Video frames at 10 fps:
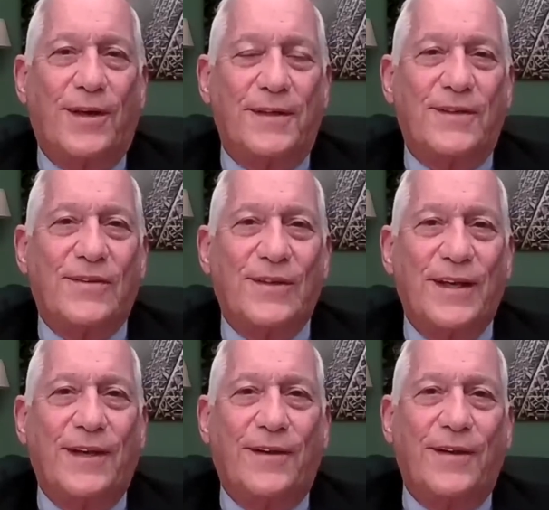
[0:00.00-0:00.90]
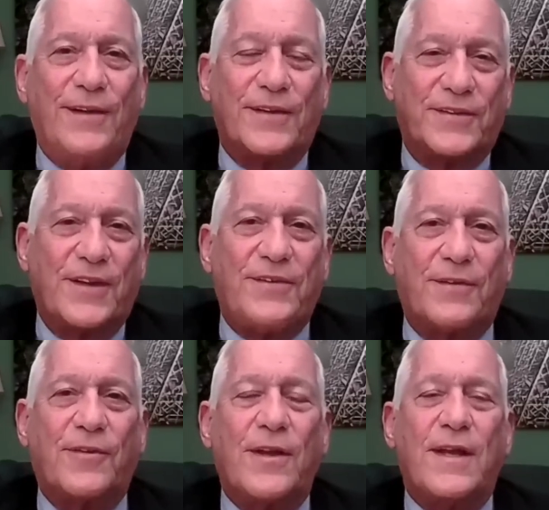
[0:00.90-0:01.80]
altruistic course in
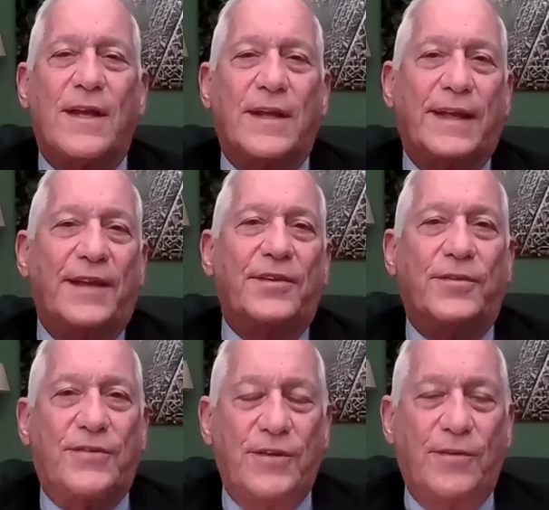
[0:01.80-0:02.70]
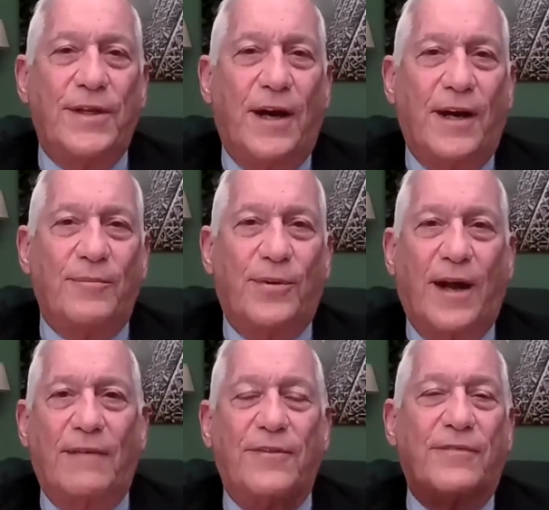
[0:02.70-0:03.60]
AI is daunting in a
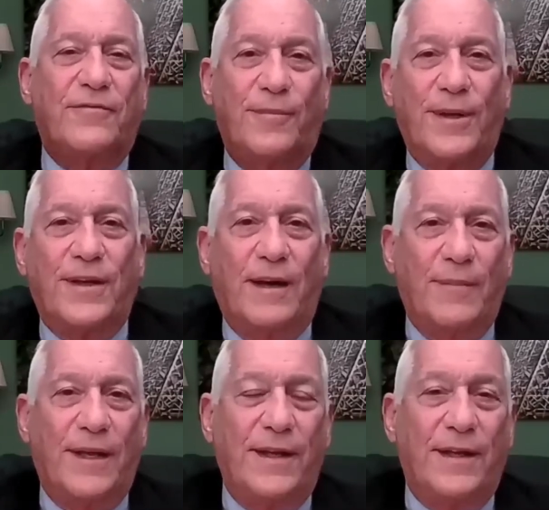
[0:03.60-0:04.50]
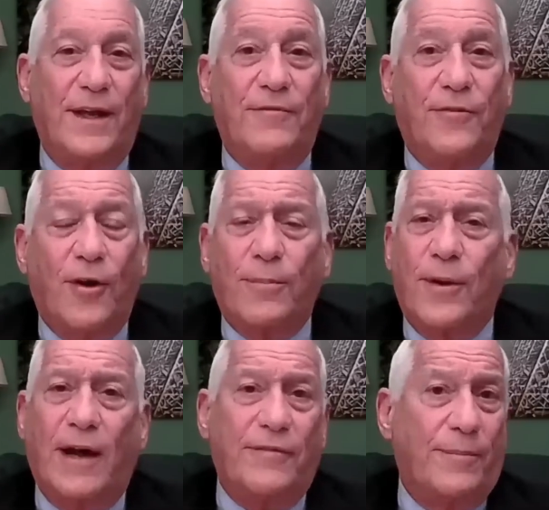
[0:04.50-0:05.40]
competitive market where
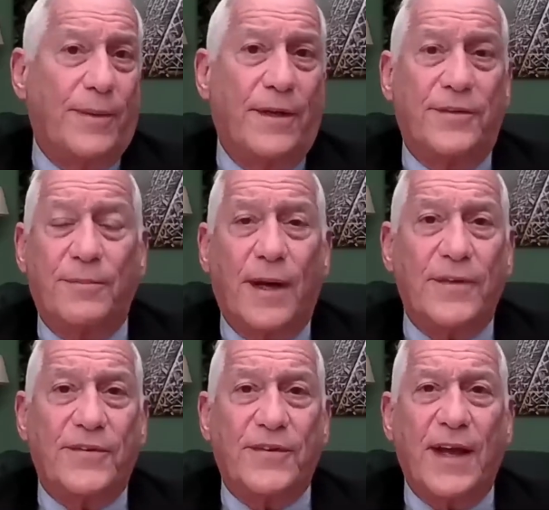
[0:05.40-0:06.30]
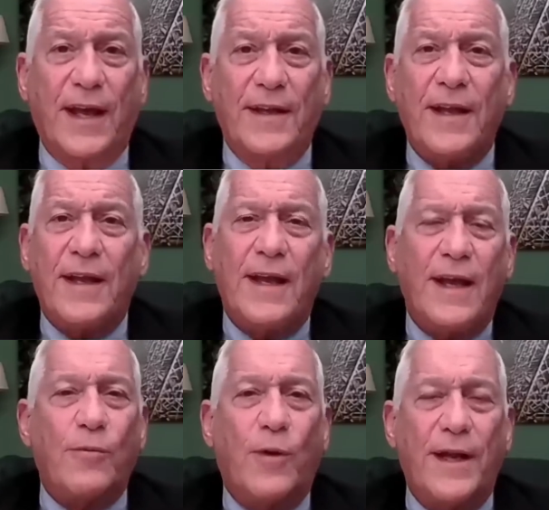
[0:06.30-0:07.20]
research and development costs soar.
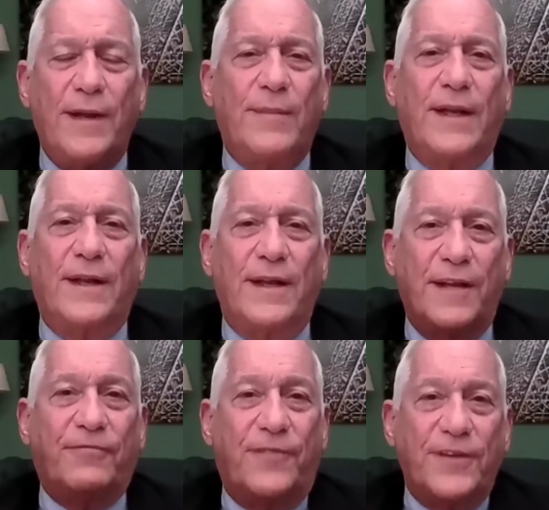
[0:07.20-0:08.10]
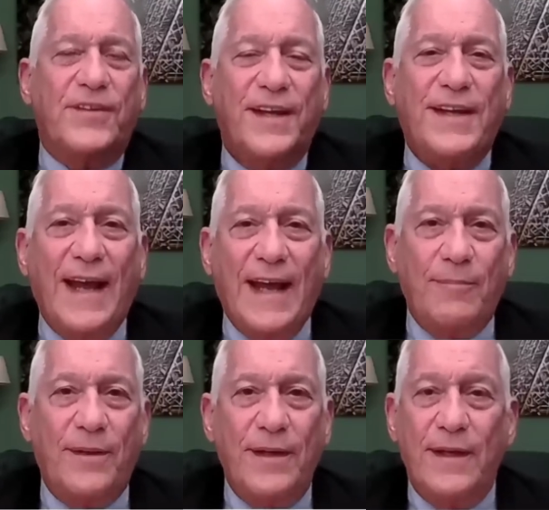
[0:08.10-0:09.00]
Commercial partnerships can
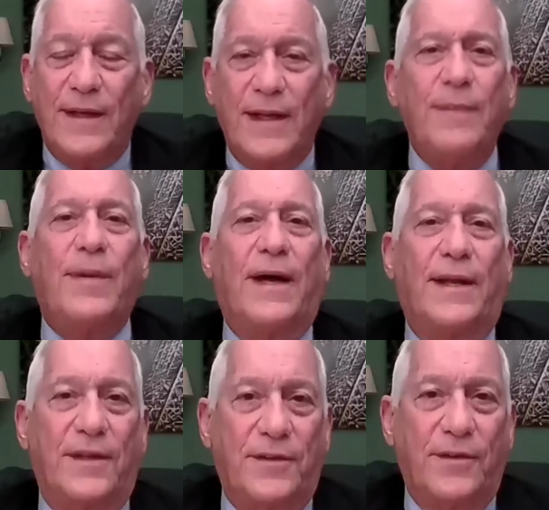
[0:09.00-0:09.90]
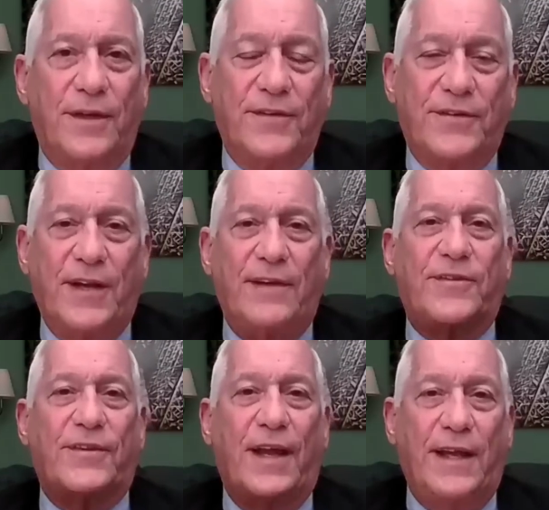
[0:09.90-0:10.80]
fuel advancements that a
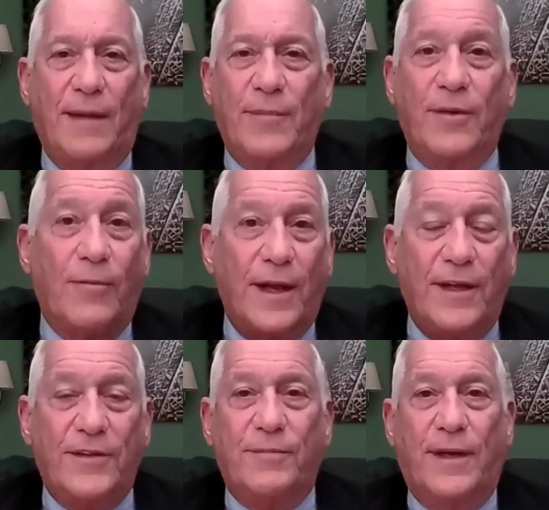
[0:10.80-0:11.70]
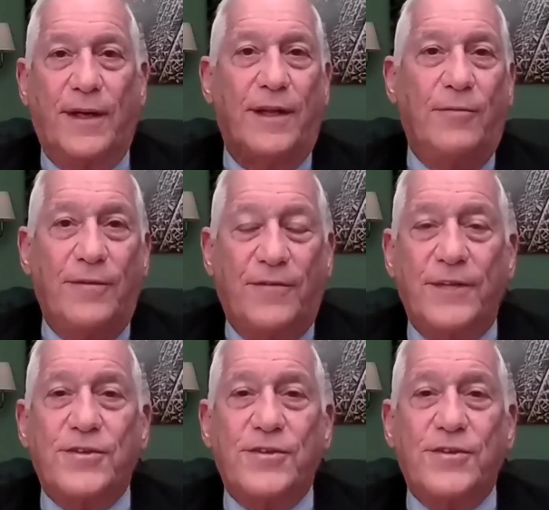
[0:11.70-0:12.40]
nonprofit model may struggle to match.